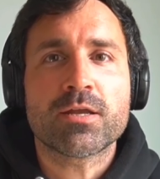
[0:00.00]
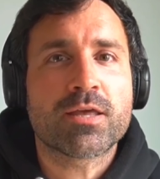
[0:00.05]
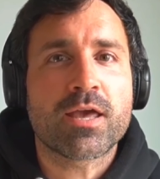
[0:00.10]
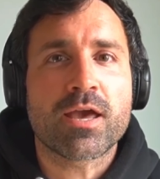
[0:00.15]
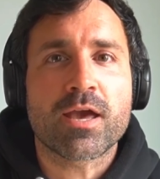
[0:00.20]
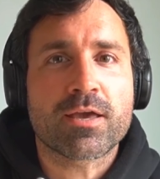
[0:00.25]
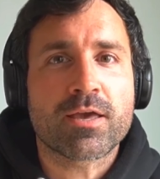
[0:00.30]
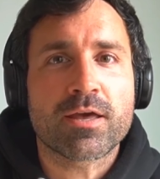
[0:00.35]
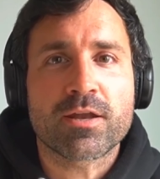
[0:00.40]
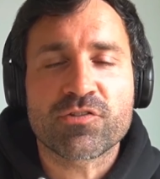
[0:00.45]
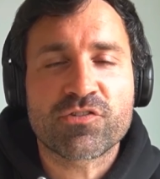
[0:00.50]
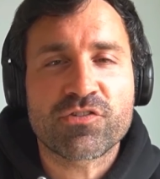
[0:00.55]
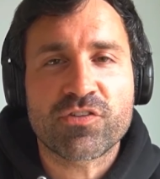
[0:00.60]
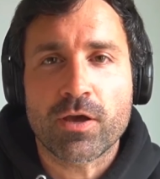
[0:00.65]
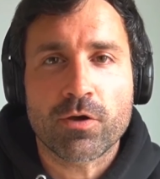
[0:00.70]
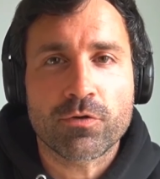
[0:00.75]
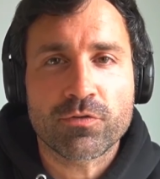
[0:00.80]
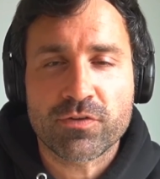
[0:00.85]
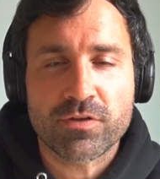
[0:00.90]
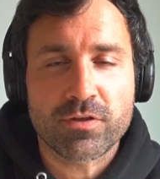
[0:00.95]
can't get a
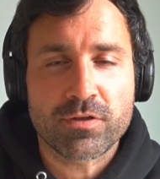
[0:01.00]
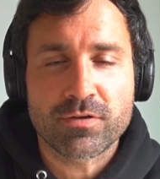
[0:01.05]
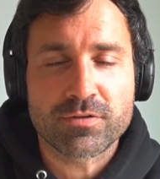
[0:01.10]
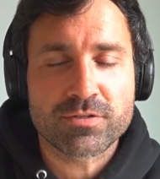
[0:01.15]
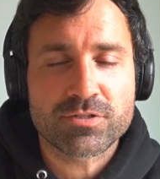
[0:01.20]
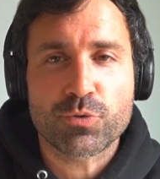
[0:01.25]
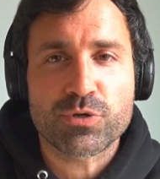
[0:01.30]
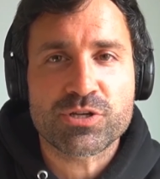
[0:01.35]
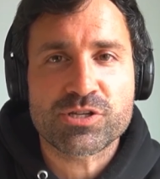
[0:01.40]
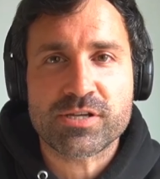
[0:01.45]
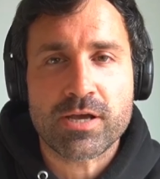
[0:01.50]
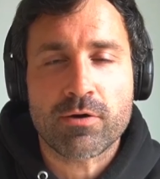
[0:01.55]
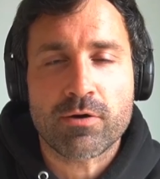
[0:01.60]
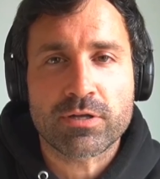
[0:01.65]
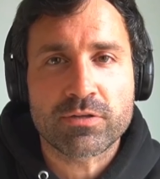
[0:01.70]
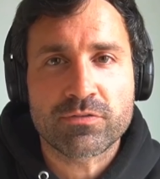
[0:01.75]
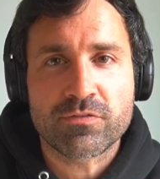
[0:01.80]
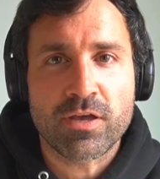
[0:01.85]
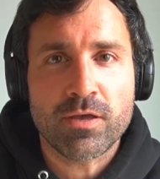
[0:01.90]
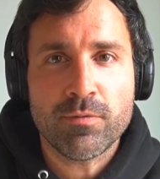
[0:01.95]
sale to a Saudi
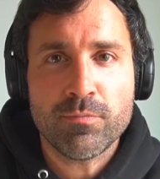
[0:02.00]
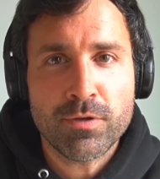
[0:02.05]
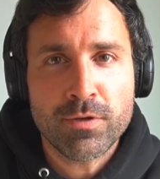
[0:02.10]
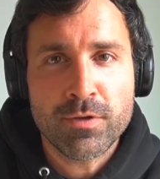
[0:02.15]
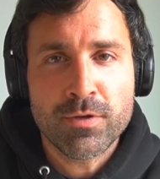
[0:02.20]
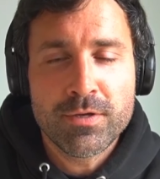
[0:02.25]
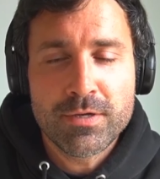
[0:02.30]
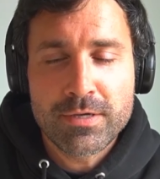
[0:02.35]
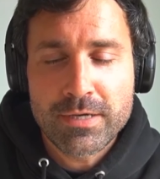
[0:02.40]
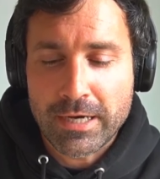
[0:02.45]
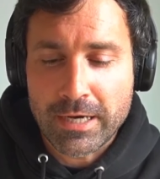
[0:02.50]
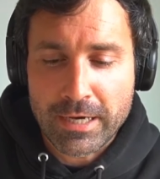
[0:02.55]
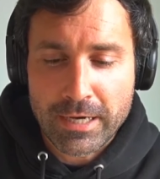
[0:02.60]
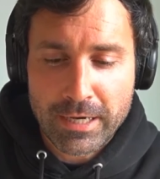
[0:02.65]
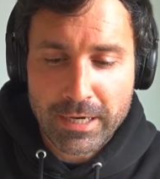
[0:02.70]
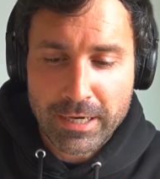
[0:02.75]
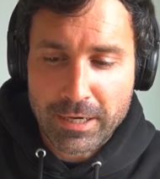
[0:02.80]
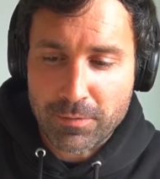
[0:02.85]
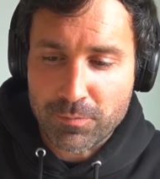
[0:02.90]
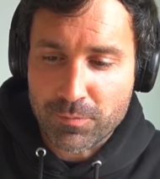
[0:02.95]
team.
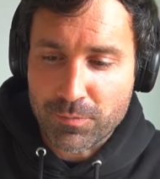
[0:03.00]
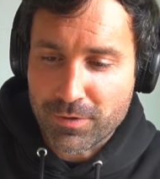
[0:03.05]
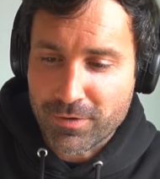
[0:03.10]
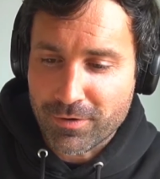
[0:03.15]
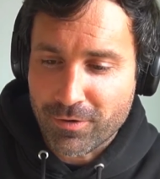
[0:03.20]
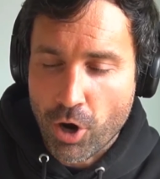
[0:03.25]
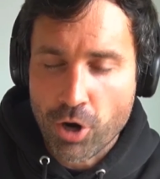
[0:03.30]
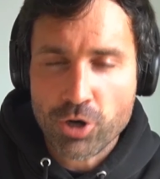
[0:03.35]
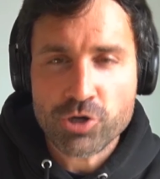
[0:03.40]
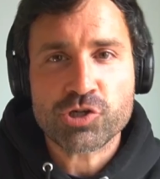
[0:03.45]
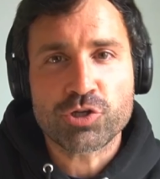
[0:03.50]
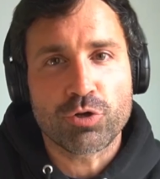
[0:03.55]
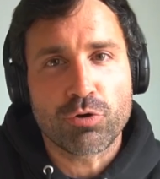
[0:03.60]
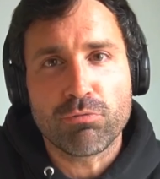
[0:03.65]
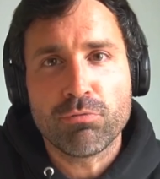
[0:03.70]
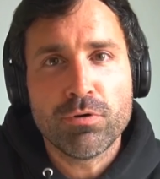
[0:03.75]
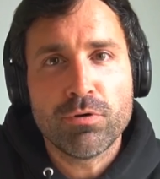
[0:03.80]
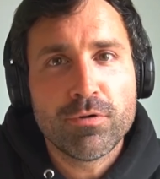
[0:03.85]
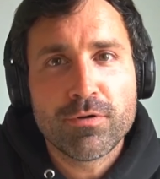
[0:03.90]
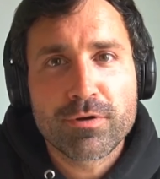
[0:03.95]
Arsenal
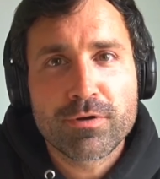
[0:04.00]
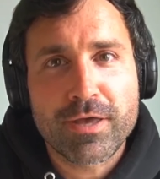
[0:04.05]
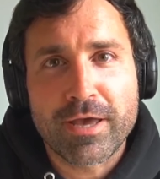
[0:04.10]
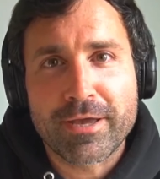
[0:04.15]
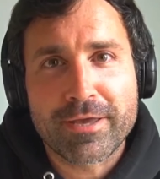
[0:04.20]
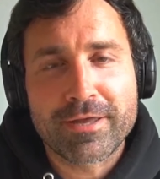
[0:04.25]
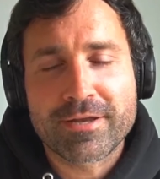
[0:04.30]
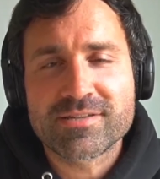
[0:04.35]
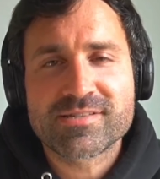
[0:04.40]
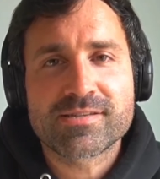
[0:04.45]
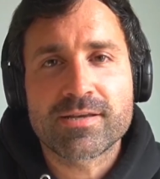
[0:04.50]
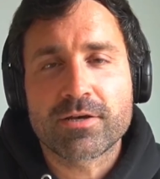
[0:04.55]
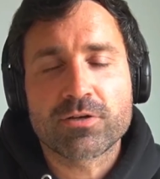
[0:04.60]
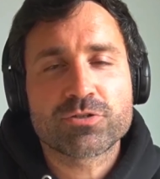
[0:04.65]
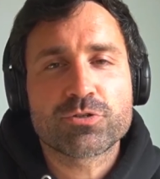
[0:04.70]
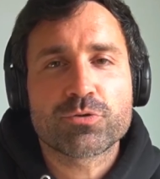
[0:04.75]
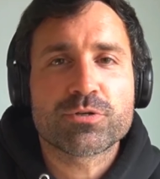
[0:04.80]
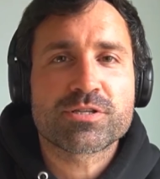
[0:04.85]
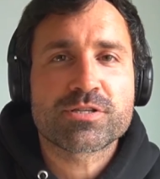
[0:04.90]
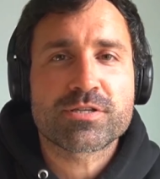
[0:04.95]
can't get a
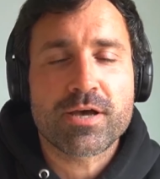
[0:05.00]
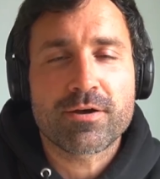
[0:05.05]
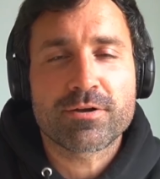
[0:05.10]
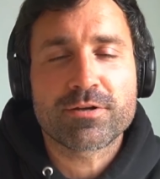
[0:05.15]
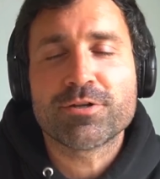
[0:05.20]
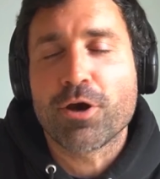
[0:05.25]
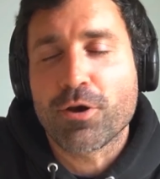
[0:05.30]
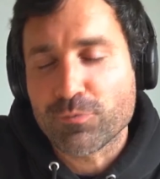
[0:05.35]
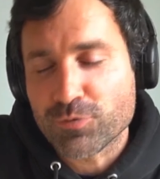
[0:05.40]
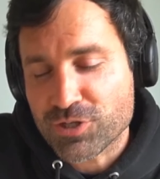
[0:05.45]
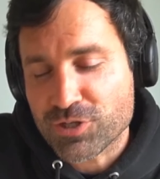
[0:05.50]
sale to a Saudi. No, I'm